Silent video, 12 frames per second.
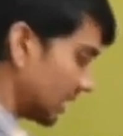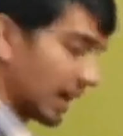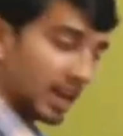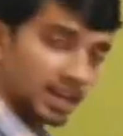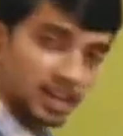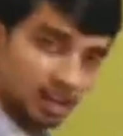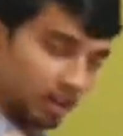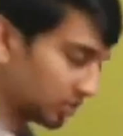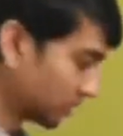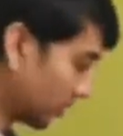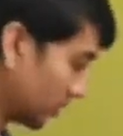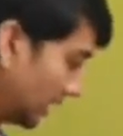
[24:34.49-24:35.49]
and
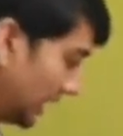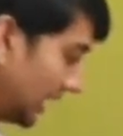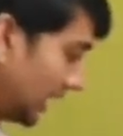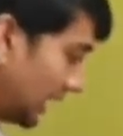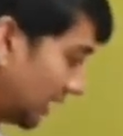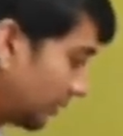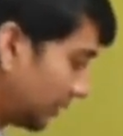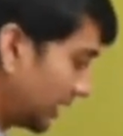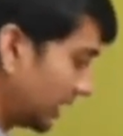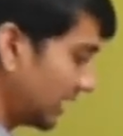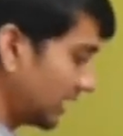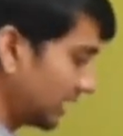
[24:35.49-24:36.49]
also E
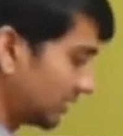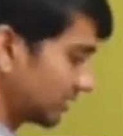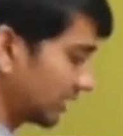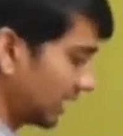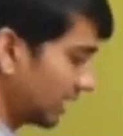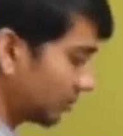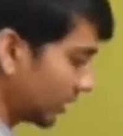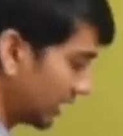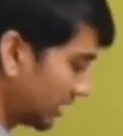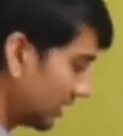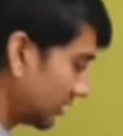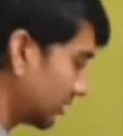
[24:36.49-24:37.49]
infinity is E
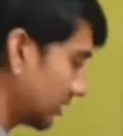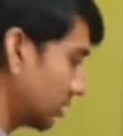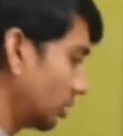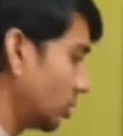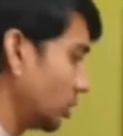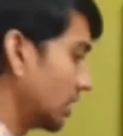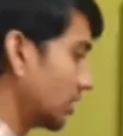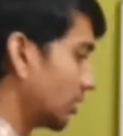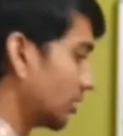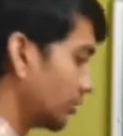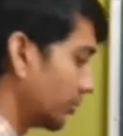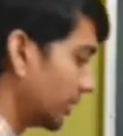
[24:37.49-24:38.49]
minus union
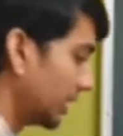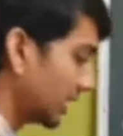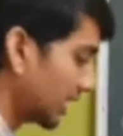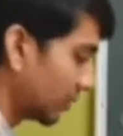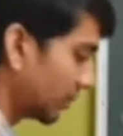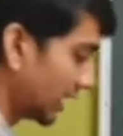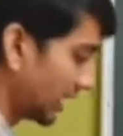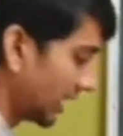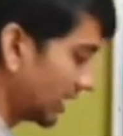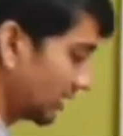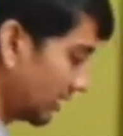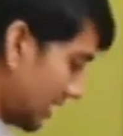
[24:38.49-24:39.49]
of Bk by
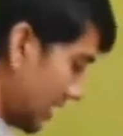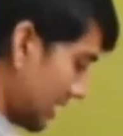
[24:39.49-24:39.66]
n,